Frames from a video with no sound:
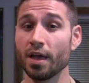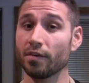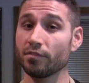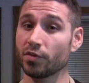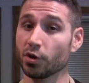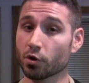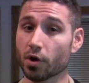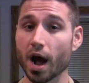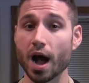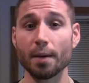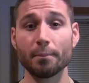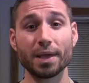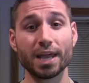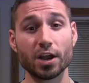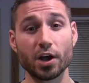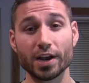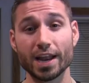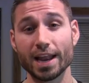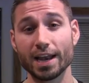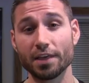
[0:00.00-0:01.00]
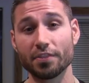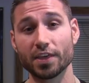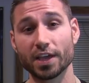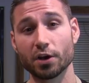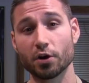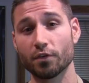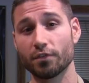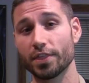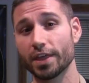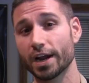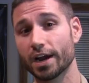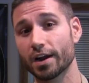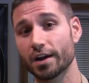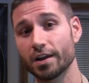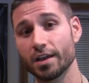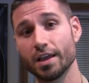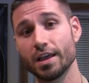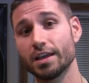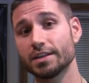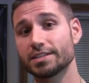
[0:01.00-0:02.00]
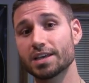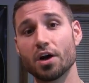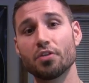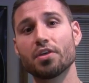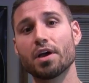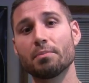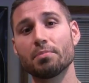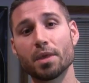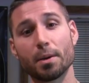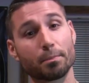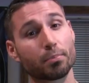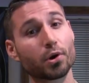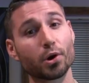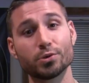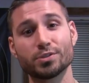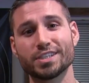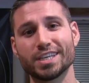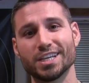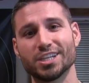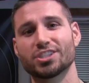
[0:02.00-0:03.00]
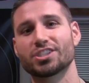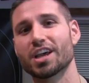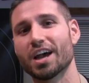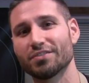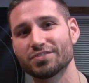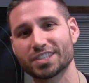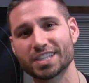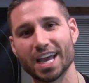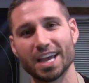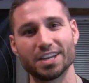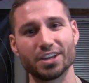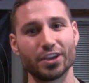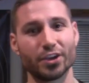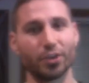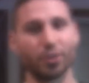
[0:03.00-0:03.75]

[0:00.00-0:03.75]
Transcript: If you comment on anything over there, tell them the protein chef sent